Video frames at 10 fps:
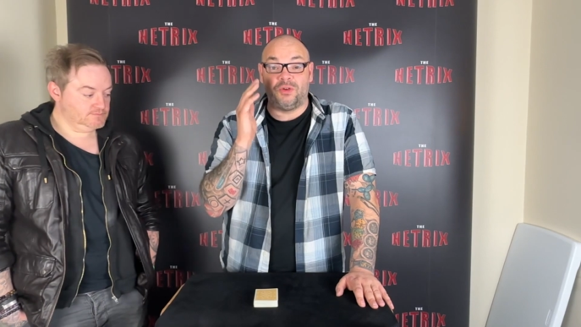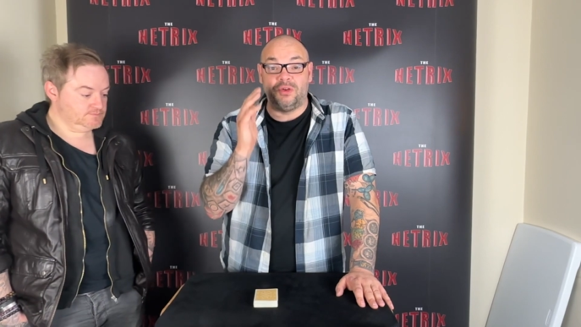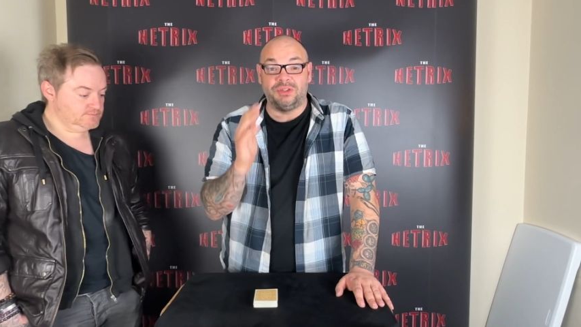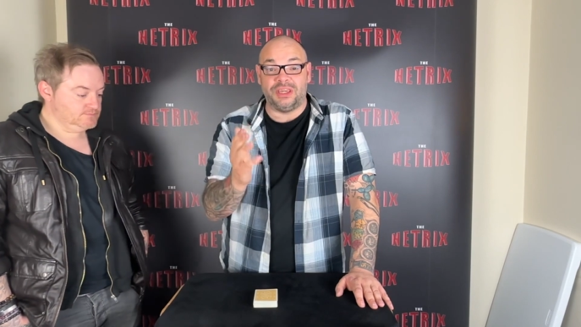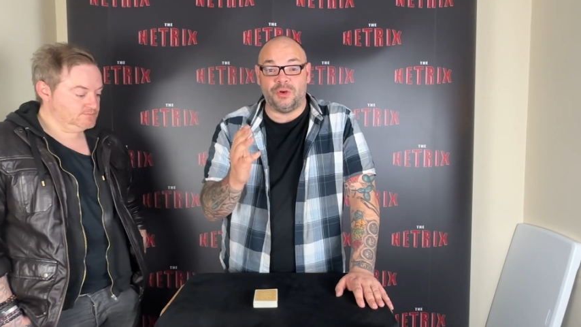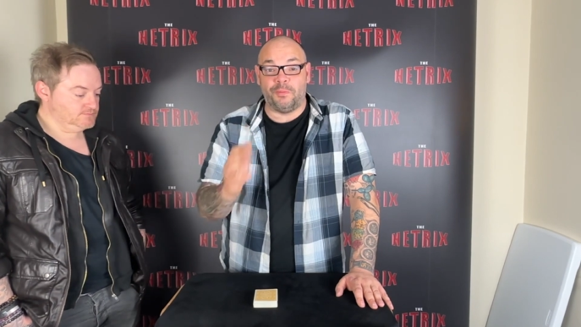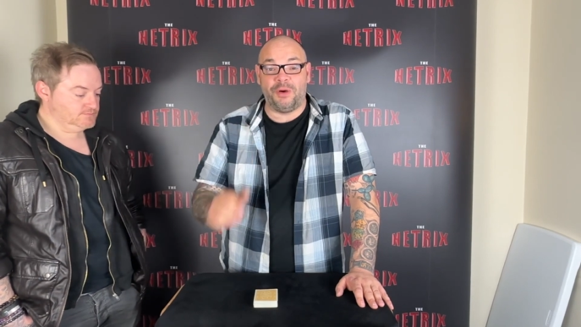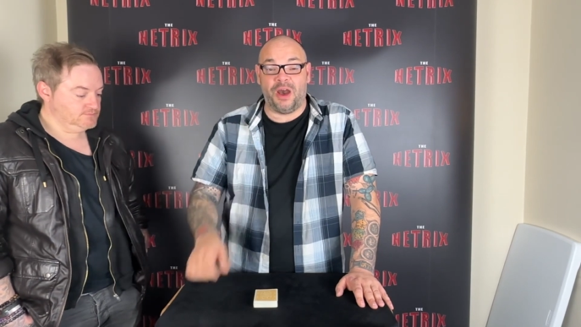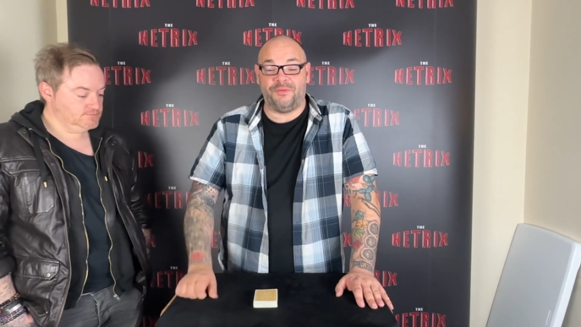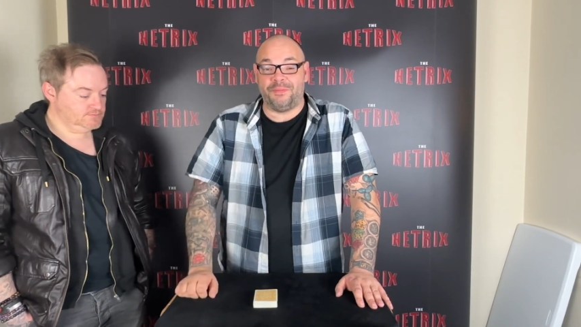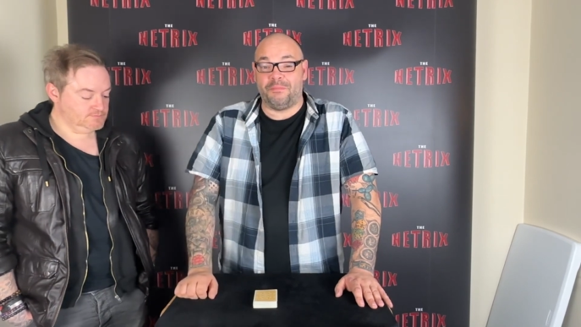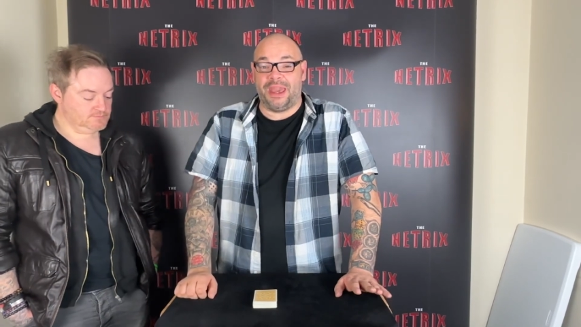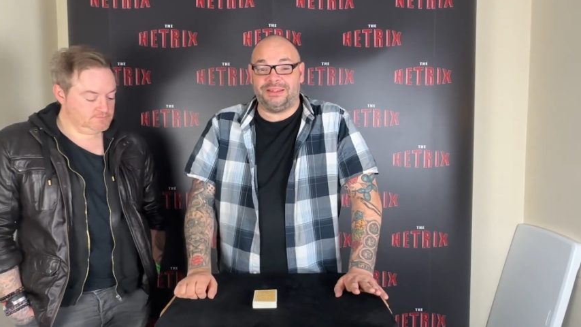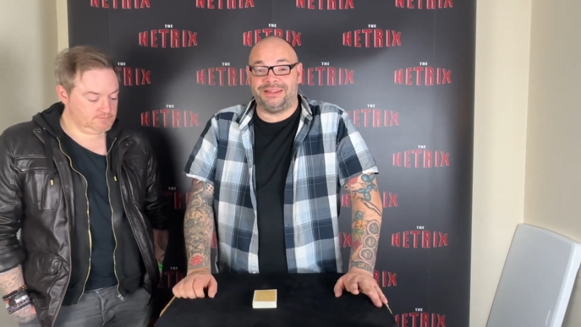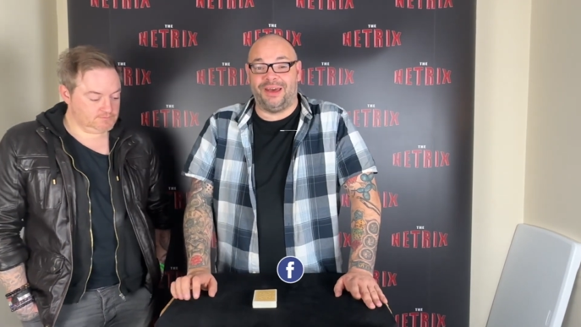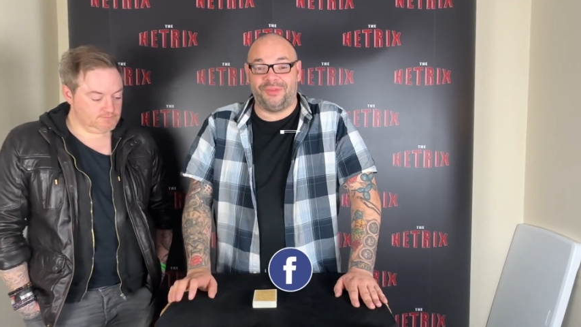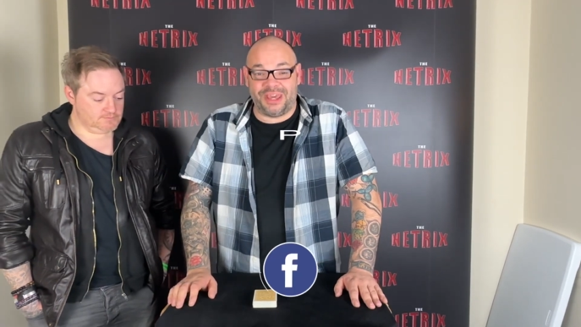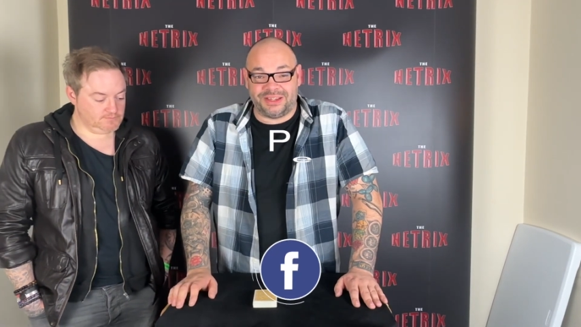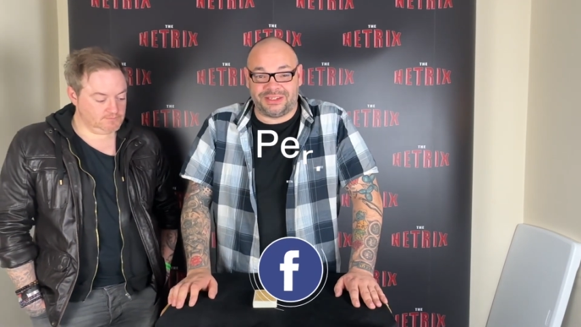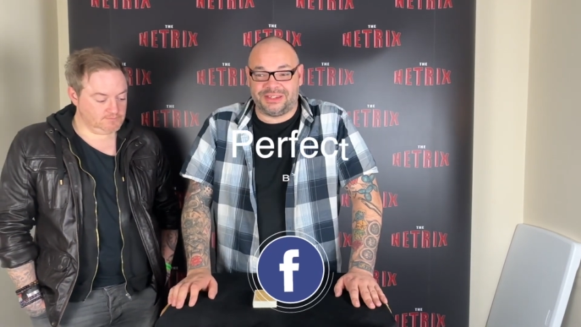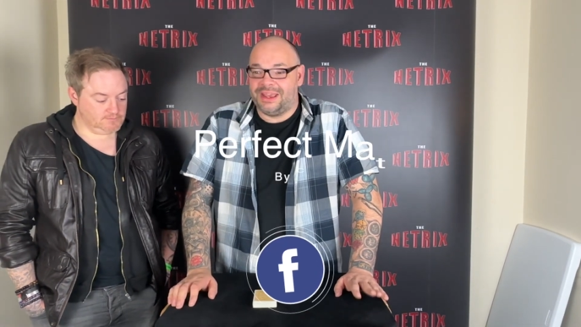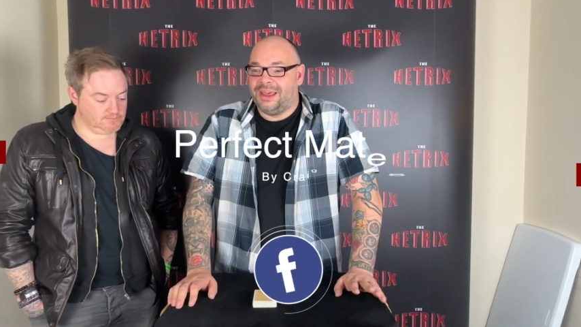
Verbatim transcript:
Speaker 1: a routine called Perfect Mates. Now this